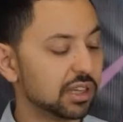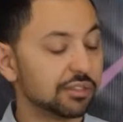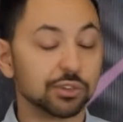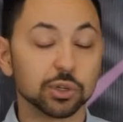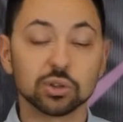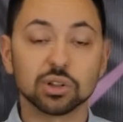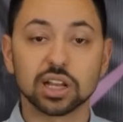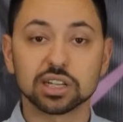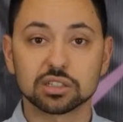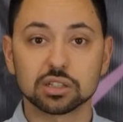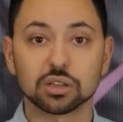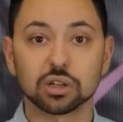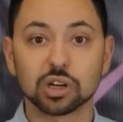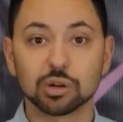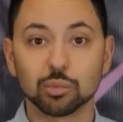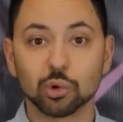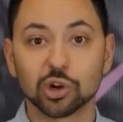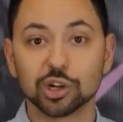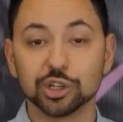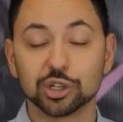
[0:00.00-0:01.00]
If you'd like to
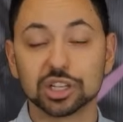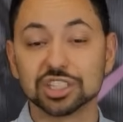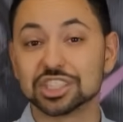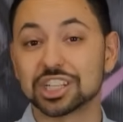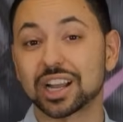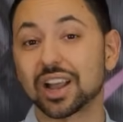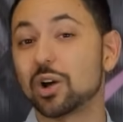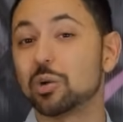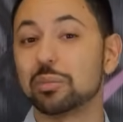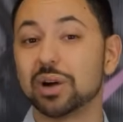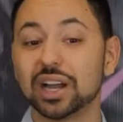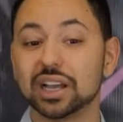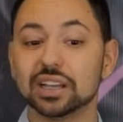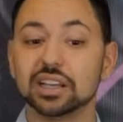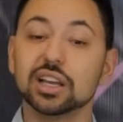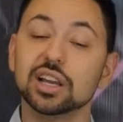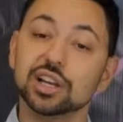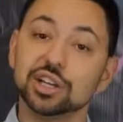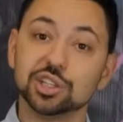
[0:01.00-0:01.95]
learn more, you can check out my